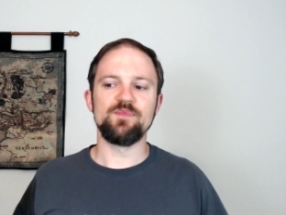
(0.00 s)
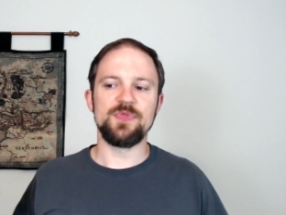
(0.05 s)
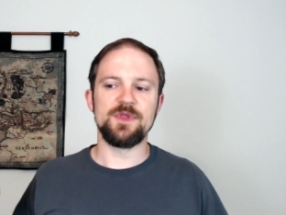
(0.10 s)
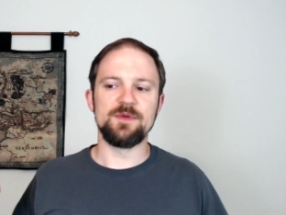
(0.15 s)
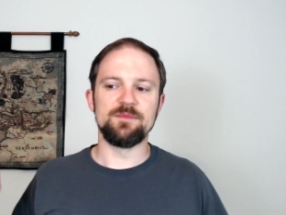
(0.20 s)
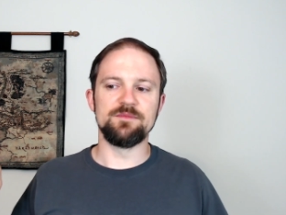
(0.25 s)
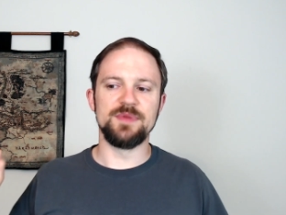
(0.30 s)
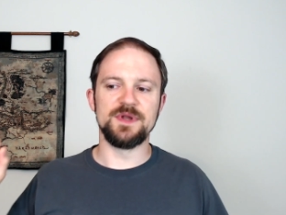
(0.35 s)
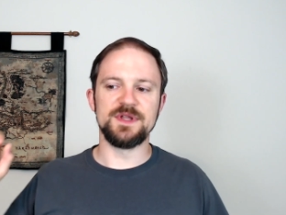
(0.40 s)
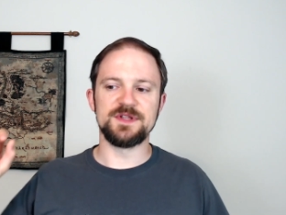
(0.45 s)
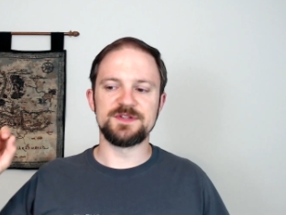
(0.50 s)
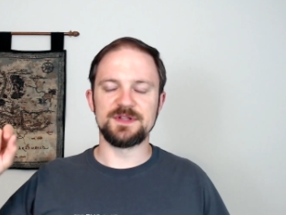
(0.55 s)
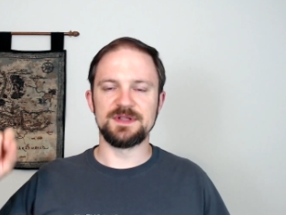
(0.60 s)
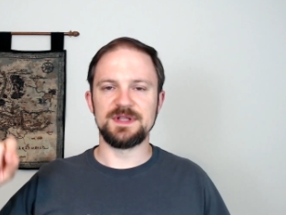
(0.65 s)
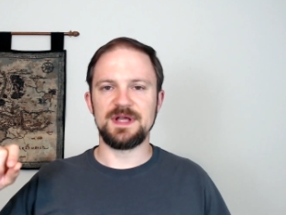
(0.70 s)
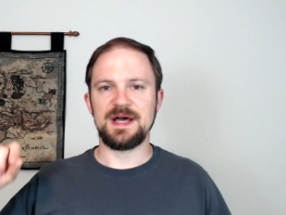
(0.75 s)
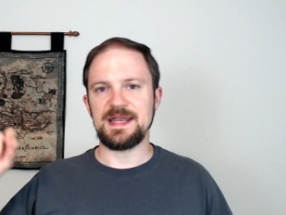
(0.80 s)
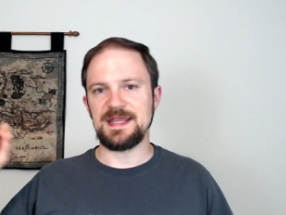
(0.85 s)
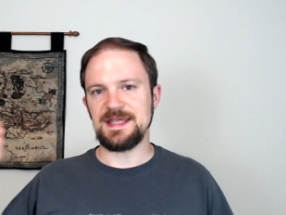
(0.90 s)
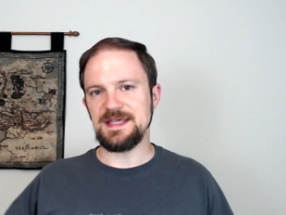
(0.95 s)
But it's a
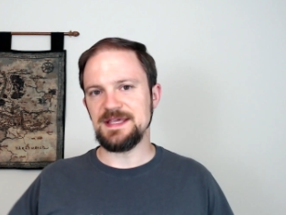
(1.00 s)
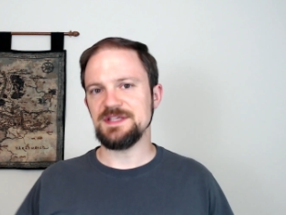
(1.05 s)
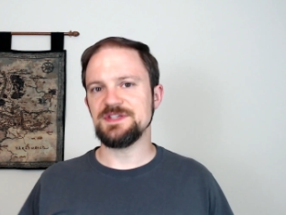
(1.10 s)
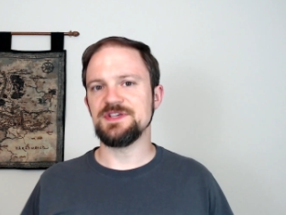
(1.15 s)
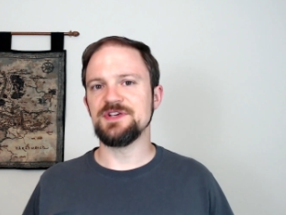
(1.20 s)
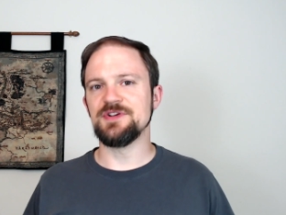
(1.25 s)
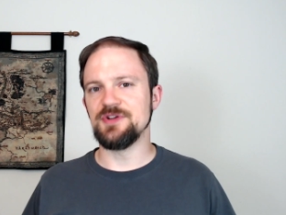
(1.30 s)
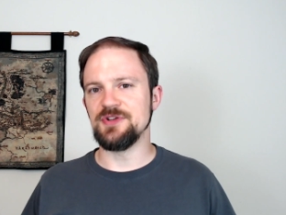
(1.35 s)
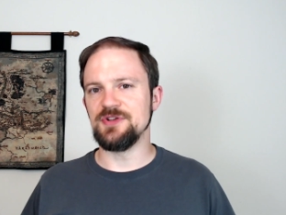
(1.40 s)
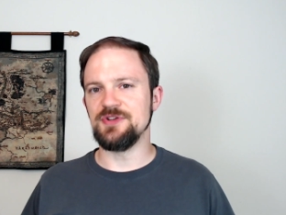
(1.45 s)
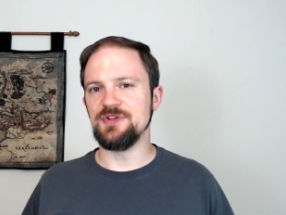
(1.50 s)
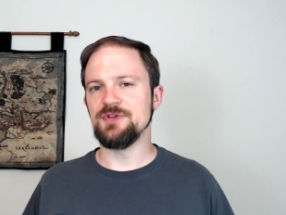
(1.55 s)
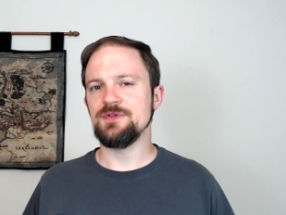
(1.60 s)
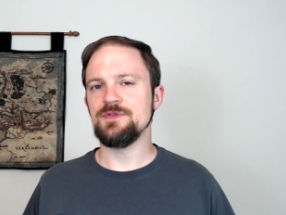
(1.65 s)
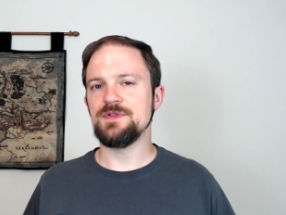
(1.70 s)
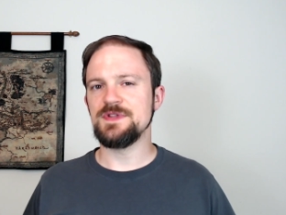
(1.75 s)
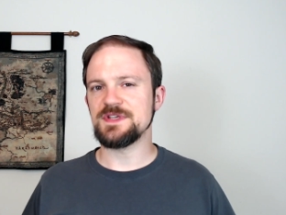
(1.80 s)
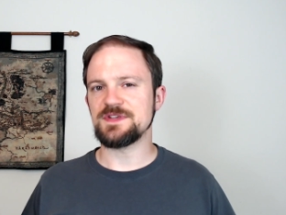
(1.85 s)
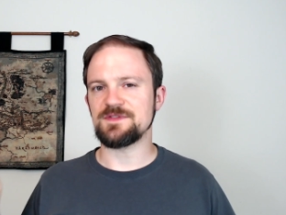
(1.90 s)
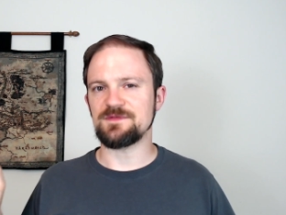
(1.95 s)
lot easier to
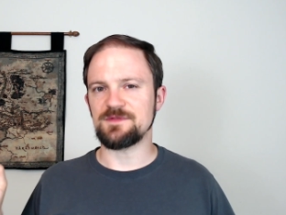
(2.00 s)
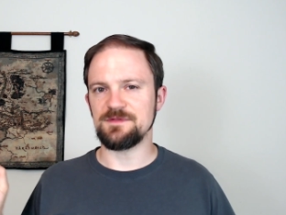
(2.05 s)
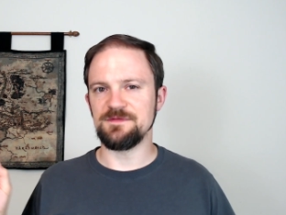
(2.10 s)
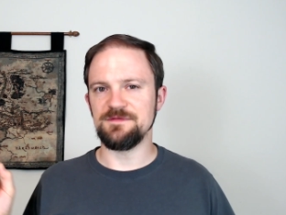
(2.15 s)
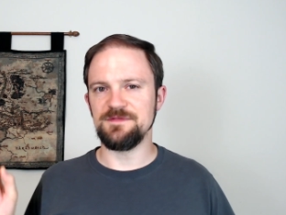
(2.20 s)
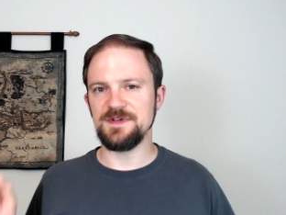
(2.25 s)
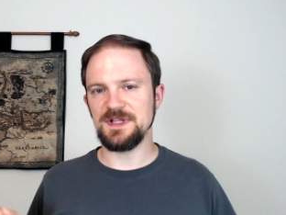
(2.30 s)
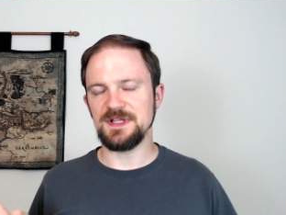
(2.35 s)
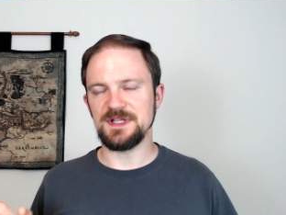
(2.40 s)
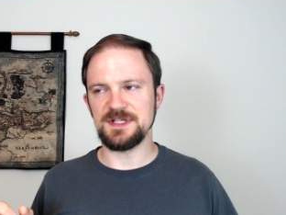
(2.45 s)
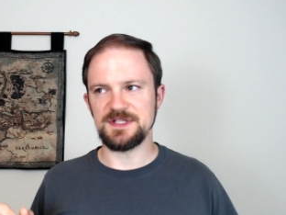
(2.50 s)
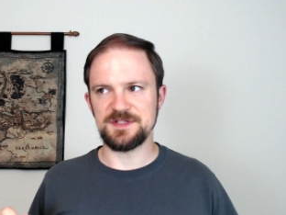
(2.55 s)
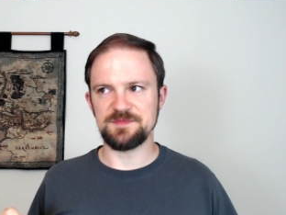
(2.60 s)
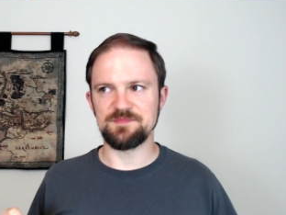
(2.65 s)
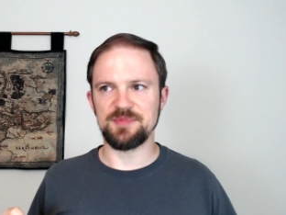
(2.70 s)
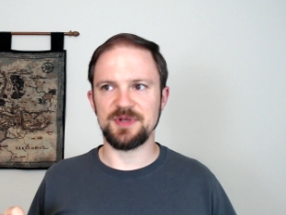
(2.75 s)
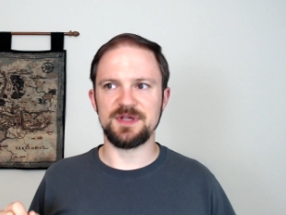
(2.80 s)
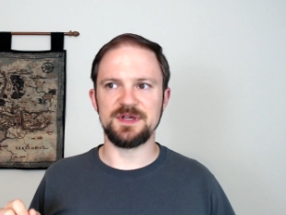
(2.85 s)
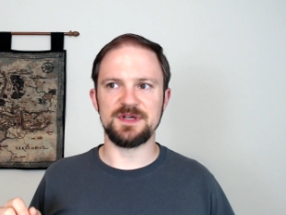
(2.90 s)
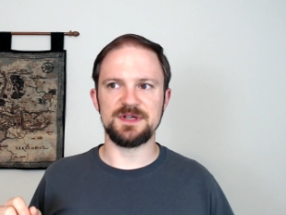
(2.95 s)
do this for villains
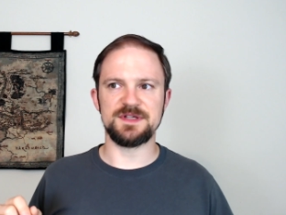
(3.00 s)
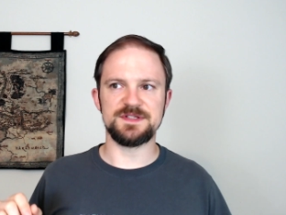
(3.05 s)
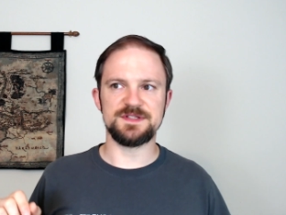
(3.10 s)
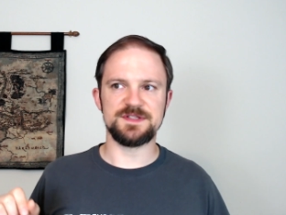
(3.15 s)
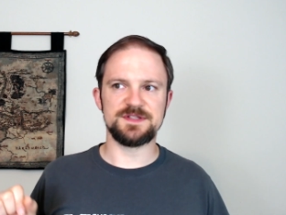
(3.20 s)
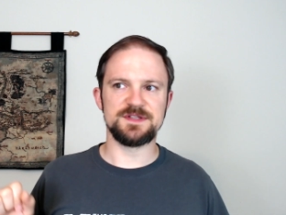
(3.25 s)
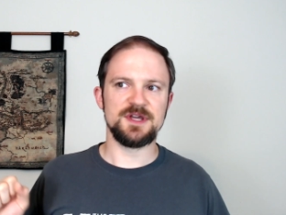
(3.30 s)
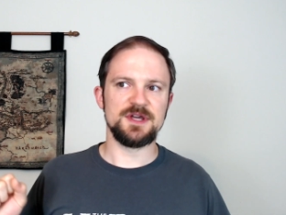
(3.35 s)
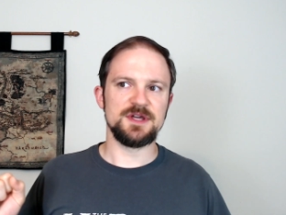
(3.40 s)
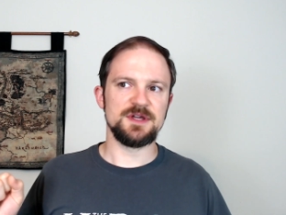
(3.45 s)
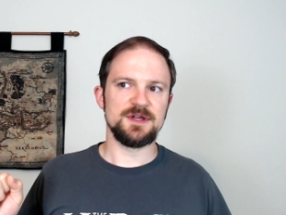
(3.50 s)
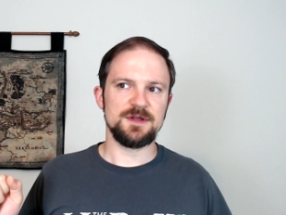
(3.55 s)
because